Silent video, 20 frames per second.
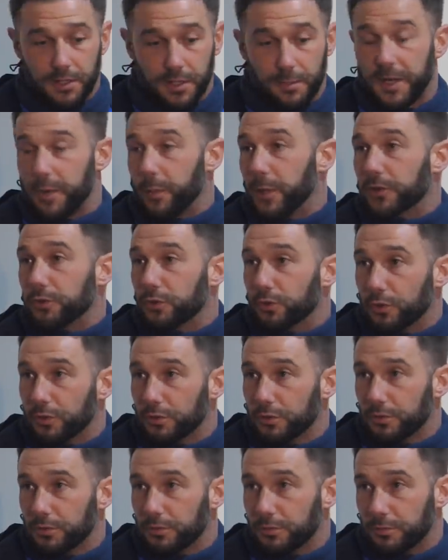They might win
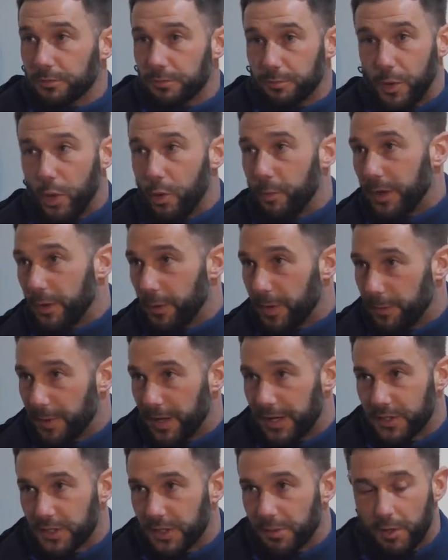two. Paul might win
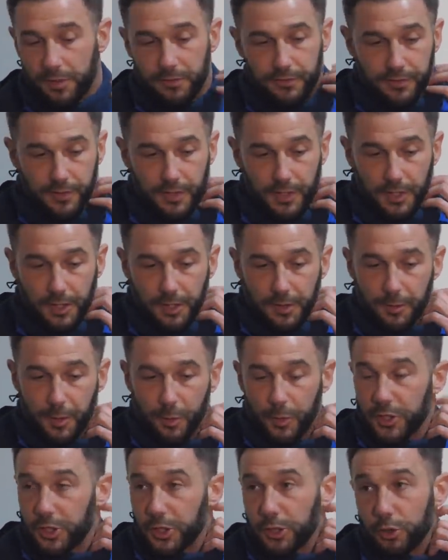manager of the month.
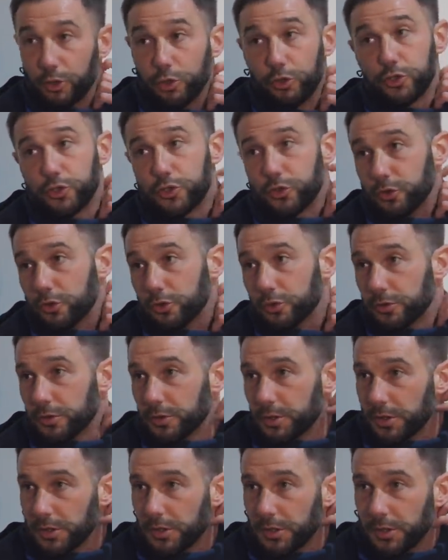But when you lose two,
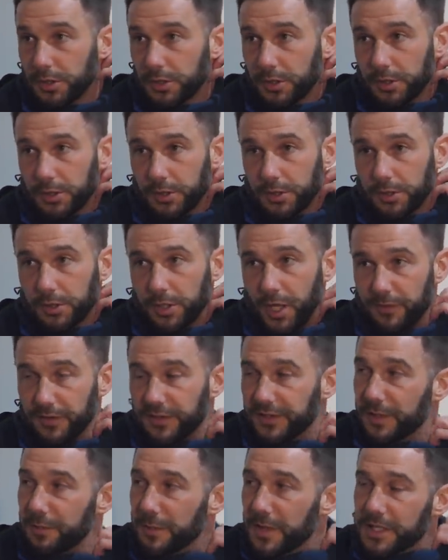
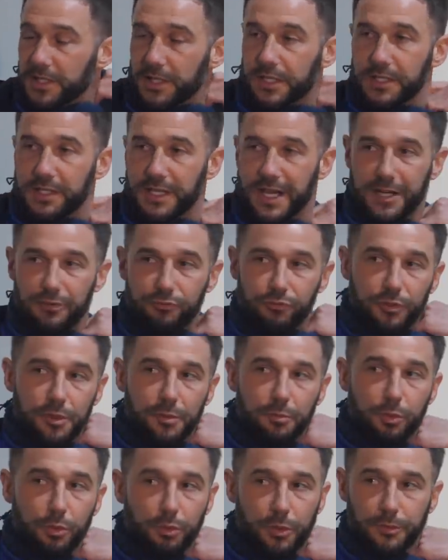having teammates like Si is really
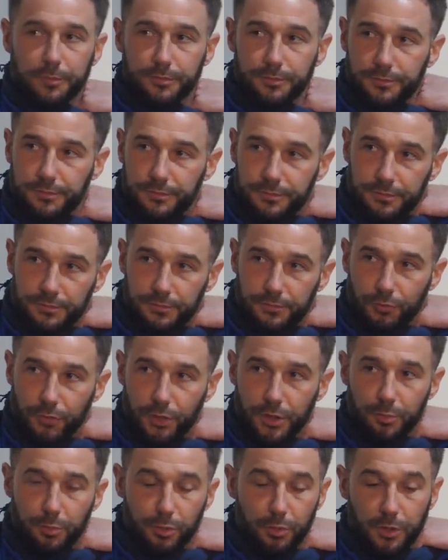important. Yeah.
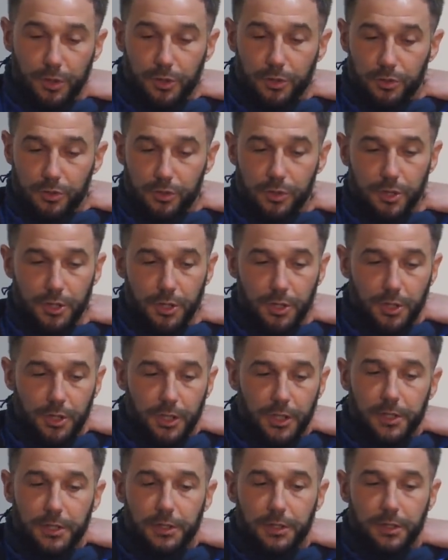Really important because,
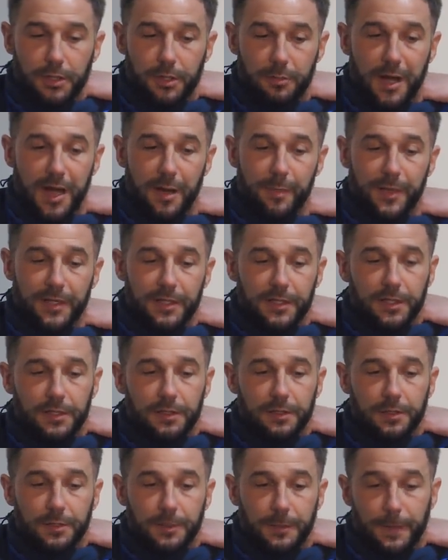uh, in my
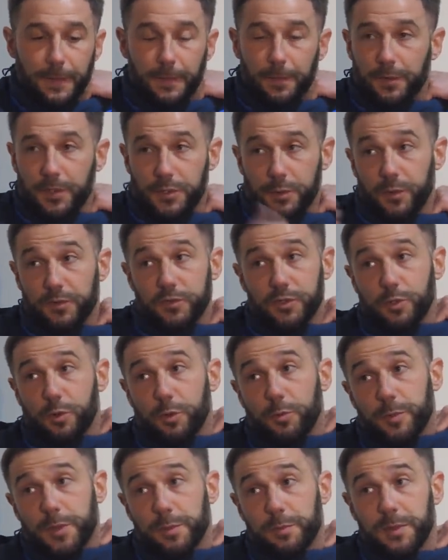opinion, listen, we just
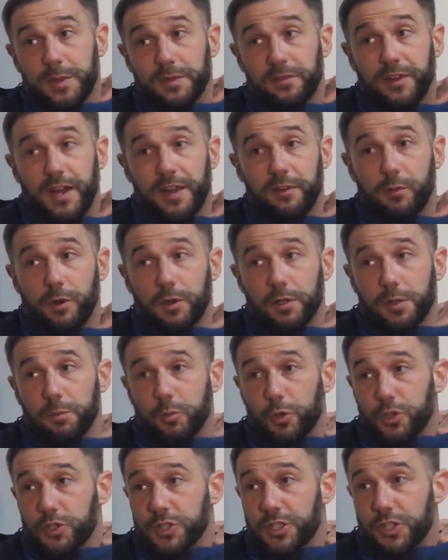got beat beat 5 1. The
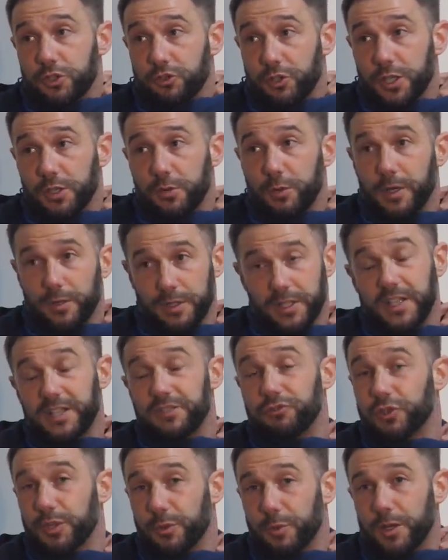boys need to train well. They
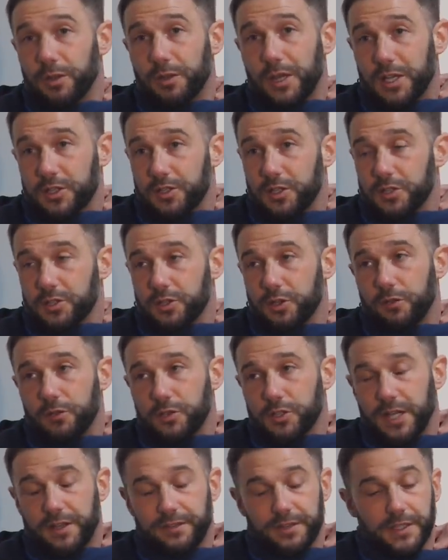did train well last Thursday,
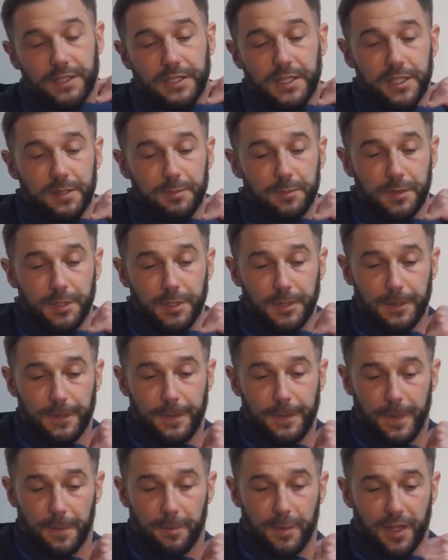obviously, after the game.
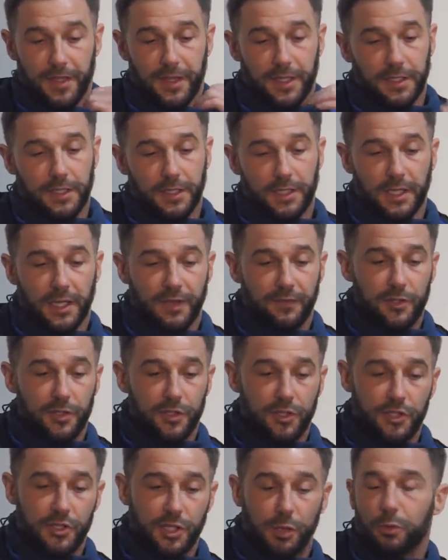But I think if
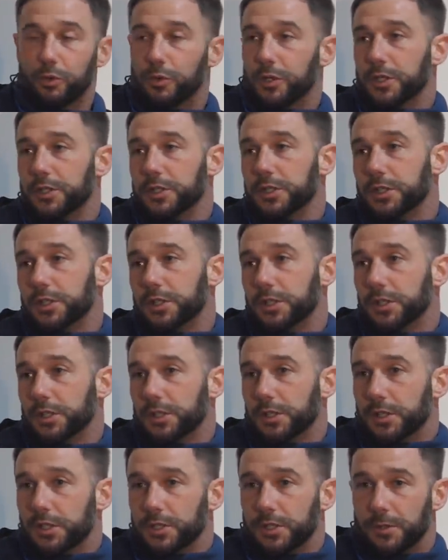you sulk and you,
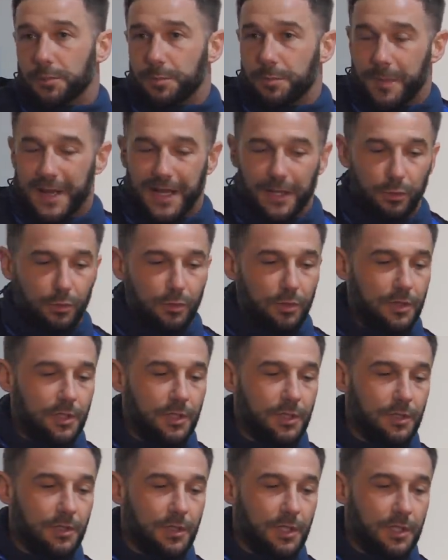you mellow and,
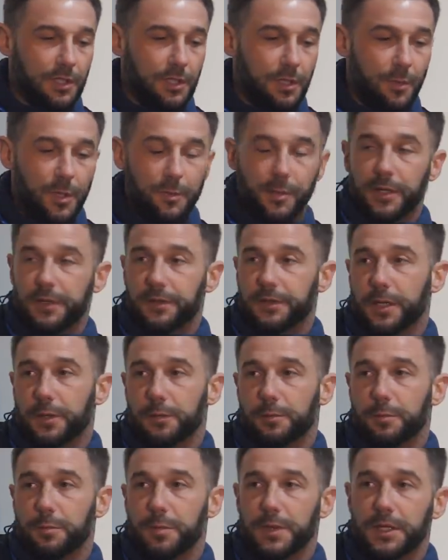you, and you're a wee bit
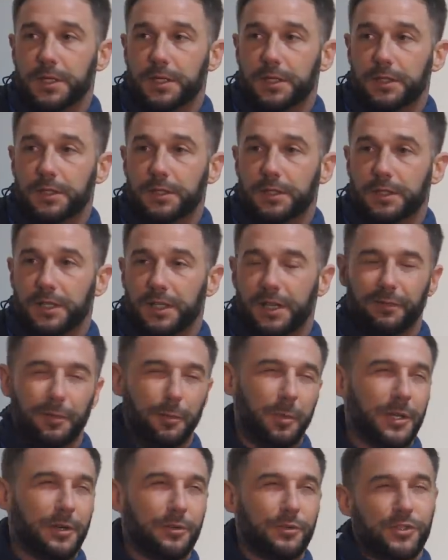downbeat, and
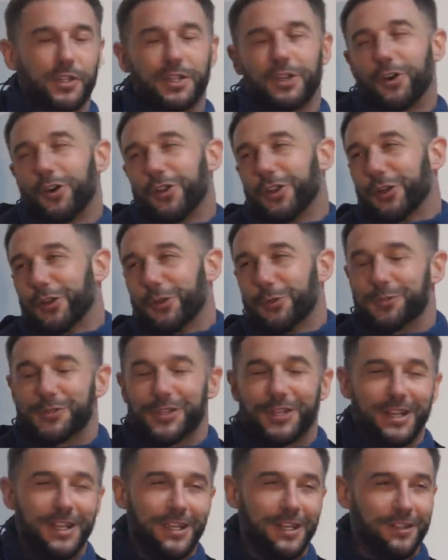everybody will say, oh, the group's
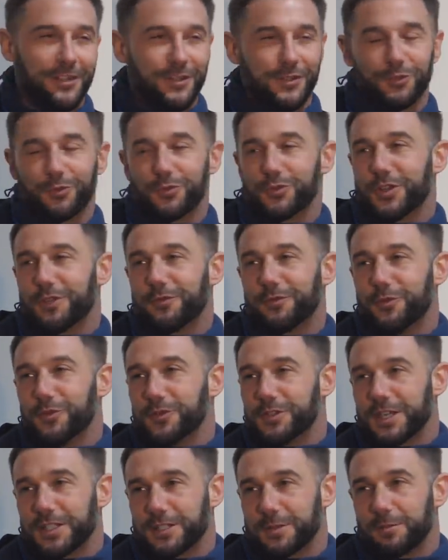great, there's loads of
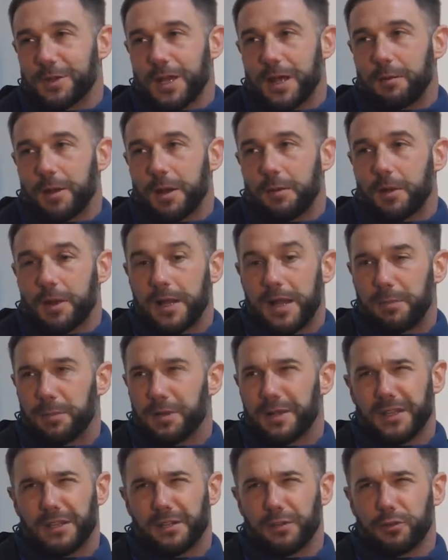enthusiasm, blah, blah, blah, blah.
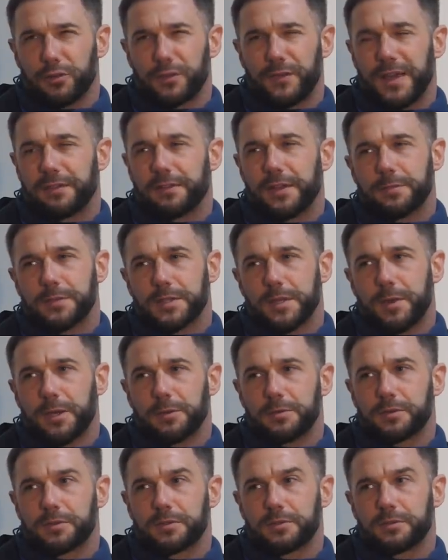But then they lose five games in a
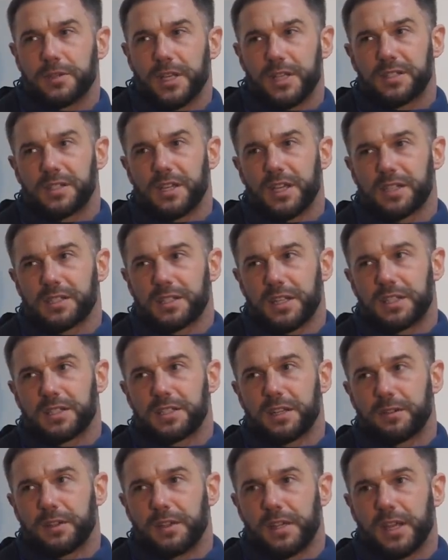bounce, then six, then
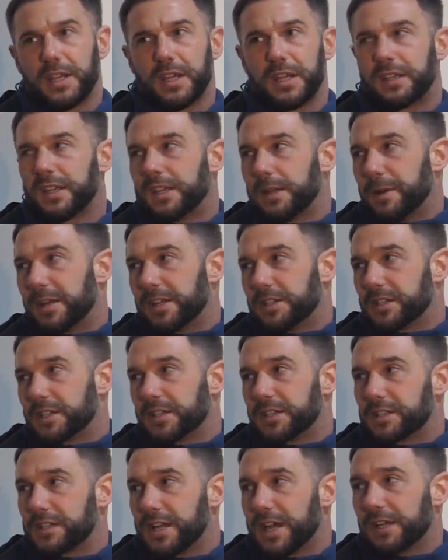seven, then eight, then the manager
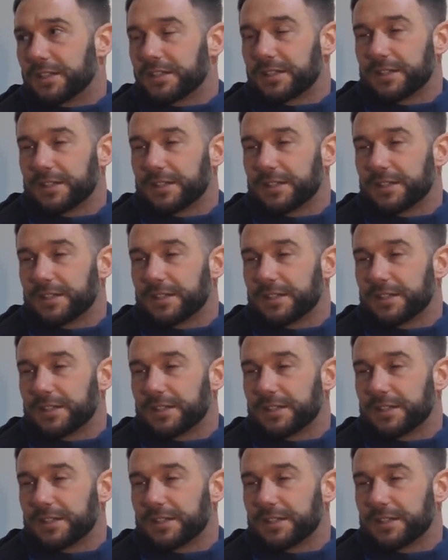gets sacked.